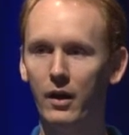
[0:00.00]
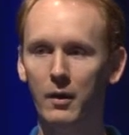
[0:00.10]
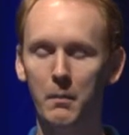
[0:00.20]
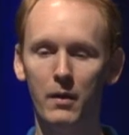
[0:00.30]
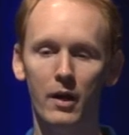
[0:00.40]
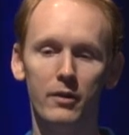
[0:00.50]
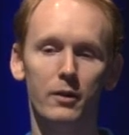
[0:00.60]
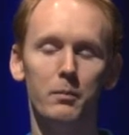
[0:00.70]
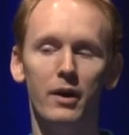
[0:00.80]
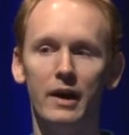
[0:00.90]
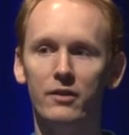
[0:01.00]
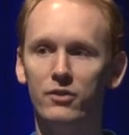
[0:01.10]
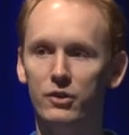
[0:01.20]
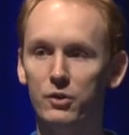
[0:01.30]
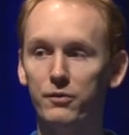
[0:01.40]
um, other
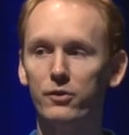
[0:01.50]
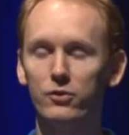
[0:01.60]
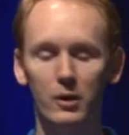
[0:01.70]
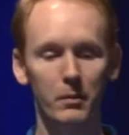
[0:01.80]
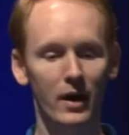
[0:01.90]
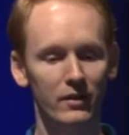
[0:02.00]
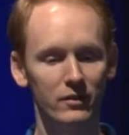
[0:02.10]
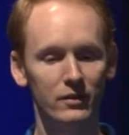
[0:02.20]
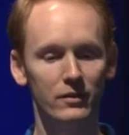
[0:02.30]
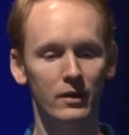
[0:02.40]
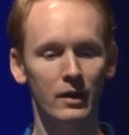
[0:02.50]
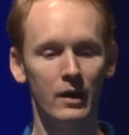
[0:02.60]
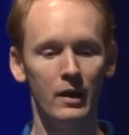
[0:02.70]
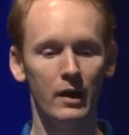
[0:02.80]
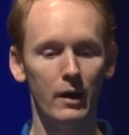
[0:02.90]
brands' universal composites.
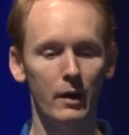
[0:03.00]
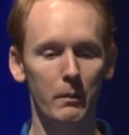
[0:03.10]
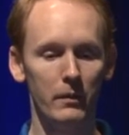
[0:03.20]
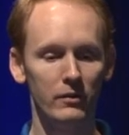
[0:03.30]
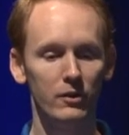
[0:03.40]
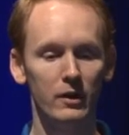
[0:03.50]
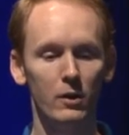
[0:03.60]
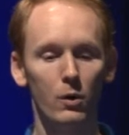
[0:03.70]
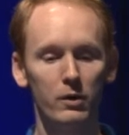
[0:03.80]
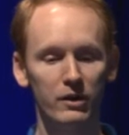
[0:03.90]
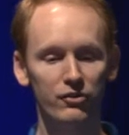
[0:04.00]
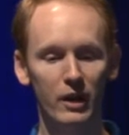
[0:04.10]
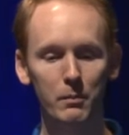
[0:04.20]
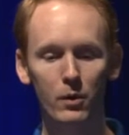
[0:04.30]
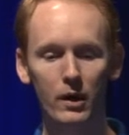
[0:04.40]
it's good at holding
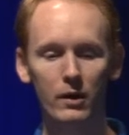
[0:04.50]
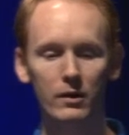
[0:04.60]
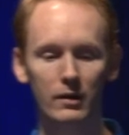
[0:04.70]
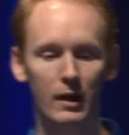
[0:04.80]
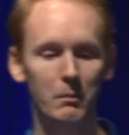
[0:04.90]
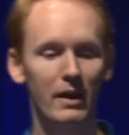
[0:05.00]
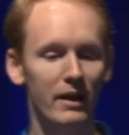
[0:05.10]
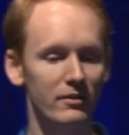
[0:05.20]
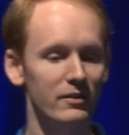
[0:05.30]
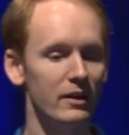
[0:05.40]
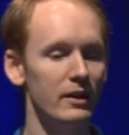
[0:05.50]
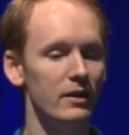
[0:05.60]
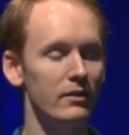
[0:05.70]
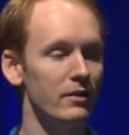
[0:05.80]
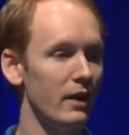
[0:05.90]
shape well, lacks
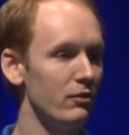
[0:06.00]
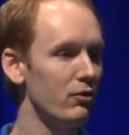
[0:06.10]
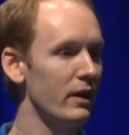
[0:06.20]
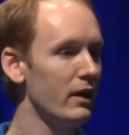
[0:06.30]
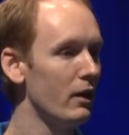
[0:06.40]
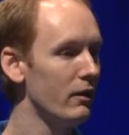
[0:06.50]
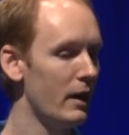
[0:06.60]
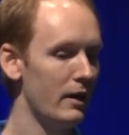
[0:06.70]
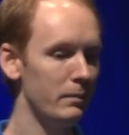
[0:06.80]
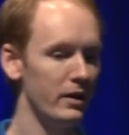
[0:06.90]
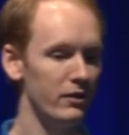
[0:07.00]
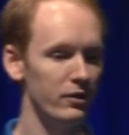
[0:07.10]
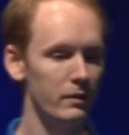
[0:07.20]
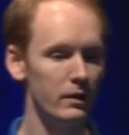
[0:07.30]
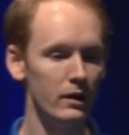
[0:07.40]
stickiness, and has great color adaptation